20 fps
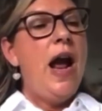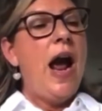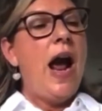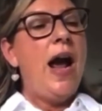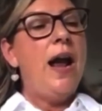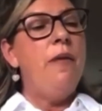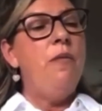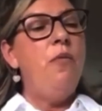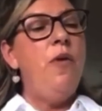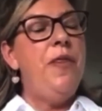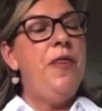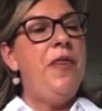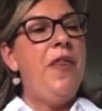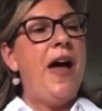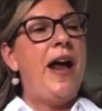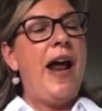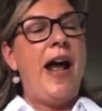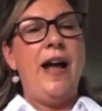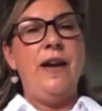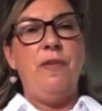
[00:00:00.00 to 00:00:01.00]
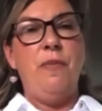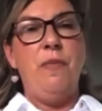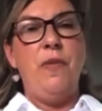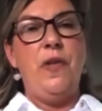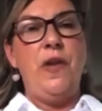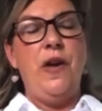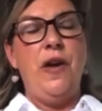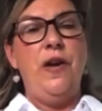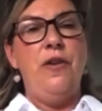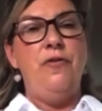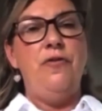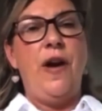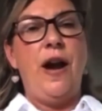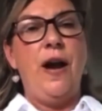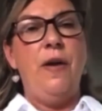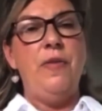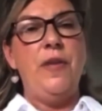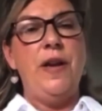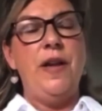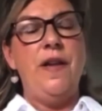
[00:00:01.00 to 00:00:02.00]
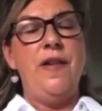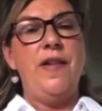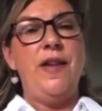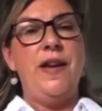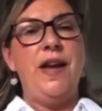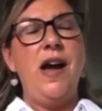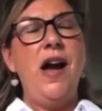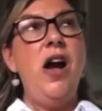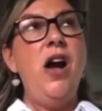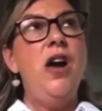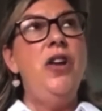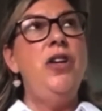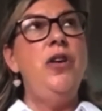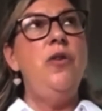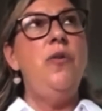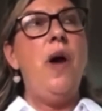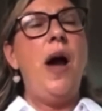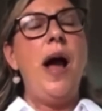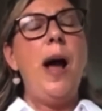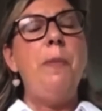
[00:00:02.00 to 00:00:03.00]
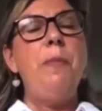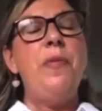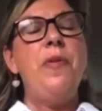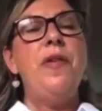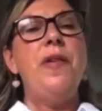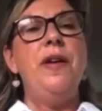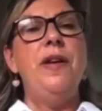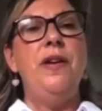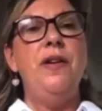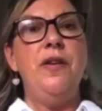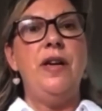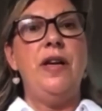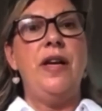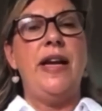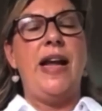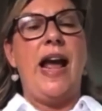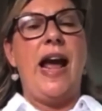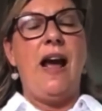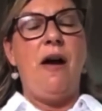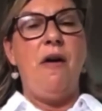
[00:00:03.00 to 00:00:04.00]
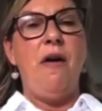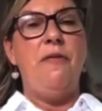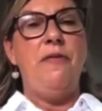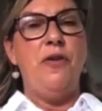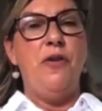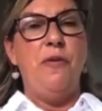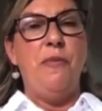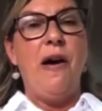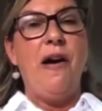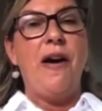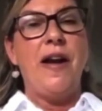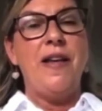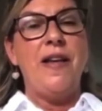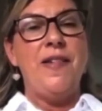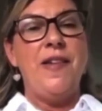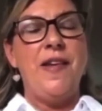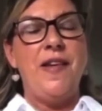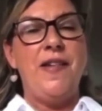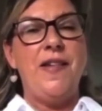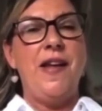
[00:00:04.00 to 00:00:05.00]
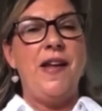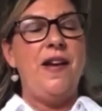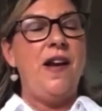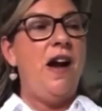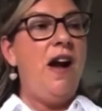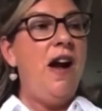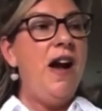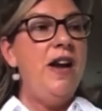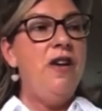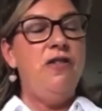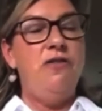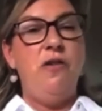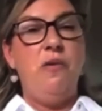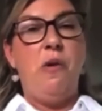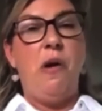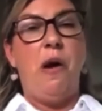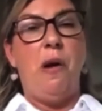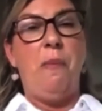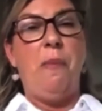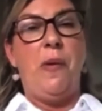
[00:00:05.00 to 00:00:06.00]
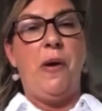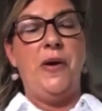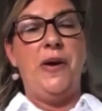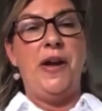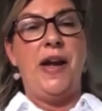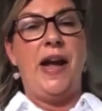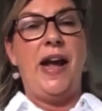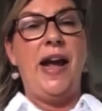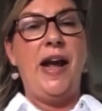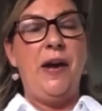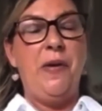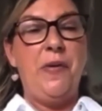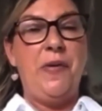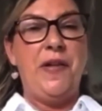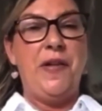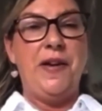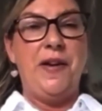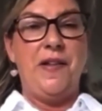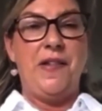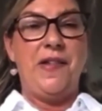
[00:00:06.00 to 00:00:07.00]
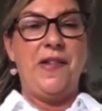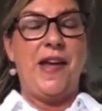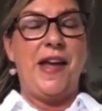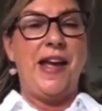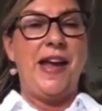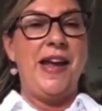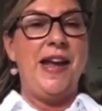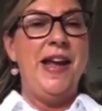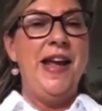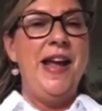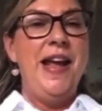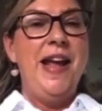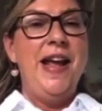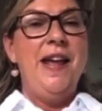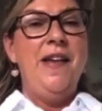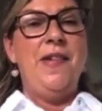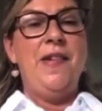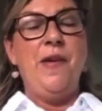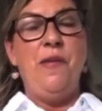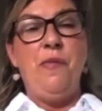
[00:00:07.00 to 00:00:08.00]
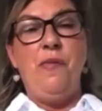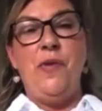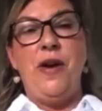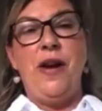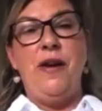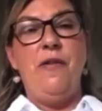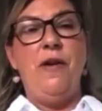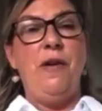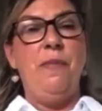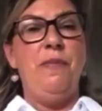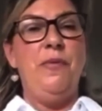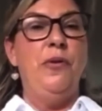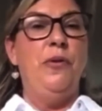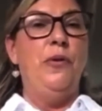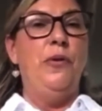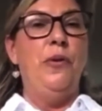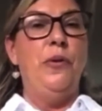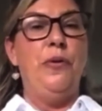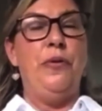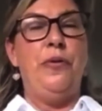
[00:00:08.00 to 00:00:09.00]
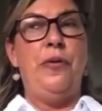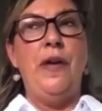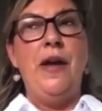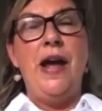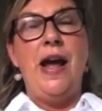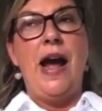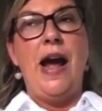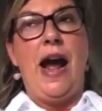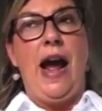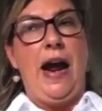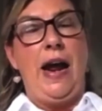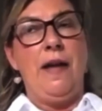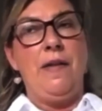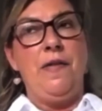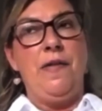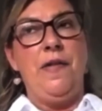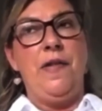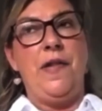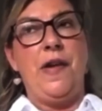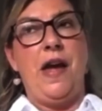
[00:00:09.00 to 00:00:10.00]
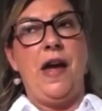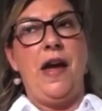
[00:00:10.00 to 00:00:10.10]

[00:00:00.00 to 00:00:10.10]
And with that, Adam turned around and he said, are you absolutely out of your mind? He said, I grew up on a housing estate somewhere up north, and